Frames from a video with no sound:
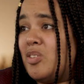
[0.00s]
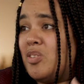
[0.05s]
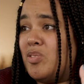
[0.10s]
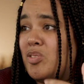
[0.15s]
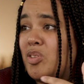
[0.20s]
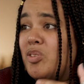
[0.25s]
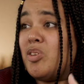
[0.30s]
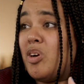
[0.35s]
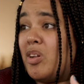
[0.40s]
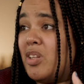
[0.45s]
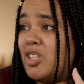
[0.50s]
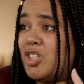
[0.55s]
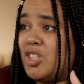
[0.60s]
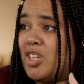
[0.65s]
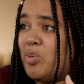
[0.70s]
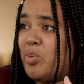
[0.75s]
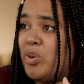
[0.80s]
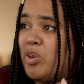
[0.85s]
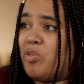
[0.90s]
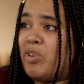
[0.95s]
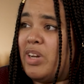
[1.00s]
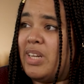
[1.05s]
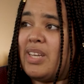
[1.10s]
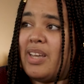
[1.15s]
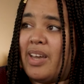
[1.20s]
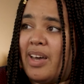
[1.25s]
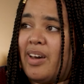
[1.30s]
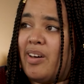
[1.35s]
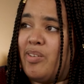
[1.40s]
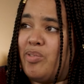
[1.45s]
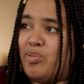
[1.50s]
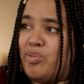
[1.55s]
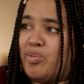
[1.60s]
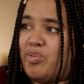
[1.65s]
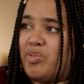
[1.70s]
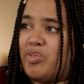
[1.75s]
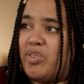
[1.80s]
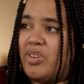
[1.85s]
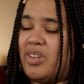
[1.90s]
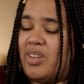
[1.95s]
the knowledge that we already have.
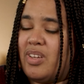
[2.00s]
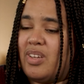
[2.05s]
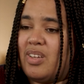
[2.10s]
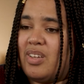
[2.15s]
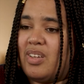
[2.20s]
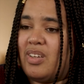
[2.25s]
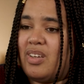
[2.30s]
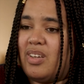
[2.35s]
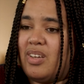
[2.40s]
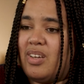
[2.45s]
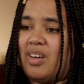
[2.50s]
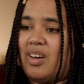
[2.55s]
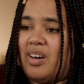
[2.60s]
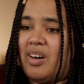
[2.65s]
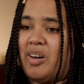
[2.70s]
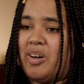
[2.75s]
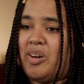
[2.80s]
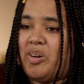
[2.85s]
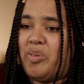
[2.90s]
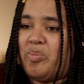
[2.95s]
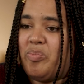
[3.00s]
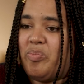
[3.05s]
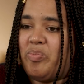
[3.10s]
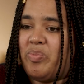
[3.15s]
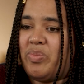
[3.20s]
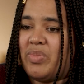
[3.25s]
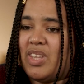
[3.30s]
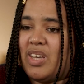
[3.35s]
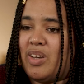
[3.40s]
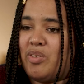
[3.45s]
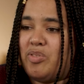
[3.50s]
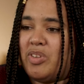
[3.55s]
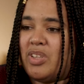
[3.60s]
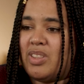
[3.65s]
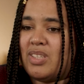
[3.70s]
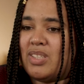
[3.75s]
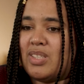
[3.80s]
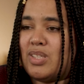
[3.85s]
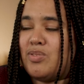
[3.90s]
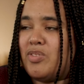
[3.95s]
Mm-hmm. I think
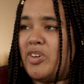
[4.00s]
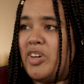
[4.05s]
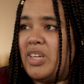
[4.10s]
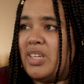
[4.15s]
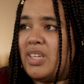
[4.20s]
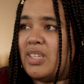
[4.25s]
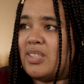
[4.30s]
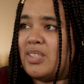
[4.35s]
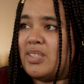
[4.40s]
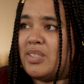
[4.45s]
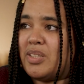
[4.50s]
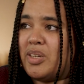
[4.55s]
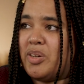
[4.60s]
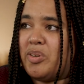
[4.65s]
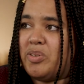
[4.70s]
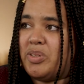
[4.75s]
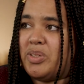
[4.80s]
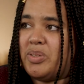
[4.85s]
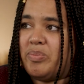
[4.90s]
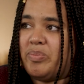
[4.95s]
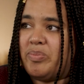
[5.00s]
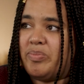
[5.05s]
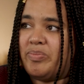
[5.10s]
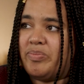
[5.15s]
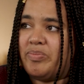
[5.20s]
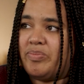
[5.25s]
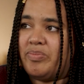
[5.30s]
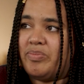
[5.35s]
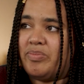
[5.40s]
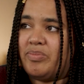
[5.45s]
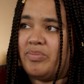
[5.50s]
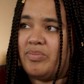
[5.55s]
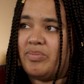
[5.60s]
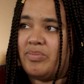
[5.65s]
this is very necessary. Mm.